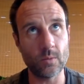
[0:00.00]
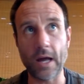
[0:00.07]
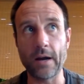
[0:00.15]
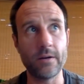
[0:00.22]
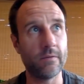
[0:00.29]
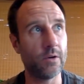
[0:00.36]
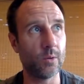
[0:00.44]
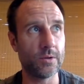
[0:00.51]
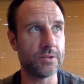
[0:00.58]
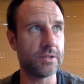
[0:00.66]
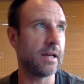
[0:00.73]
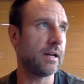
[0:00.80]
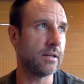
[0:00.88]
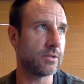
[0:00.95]
I don't even know what
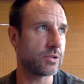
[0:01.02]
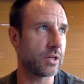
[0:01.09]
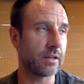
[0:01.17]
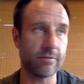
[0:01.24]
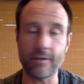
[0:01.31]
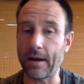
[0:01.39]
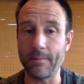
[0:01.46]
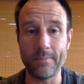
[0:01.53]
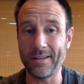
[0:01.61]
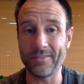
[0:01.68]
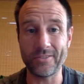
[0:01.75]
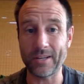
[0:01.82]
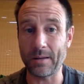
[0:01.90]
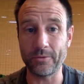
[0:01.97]
that is, like 5
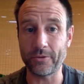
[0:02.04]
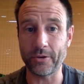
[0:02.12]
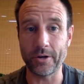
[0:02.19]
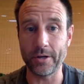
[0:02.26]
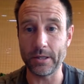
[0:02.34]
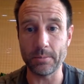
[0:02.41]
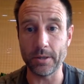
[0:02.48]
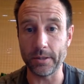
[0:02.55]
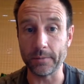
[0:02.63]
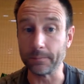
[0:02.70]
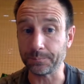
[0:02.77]
minutes times 30, but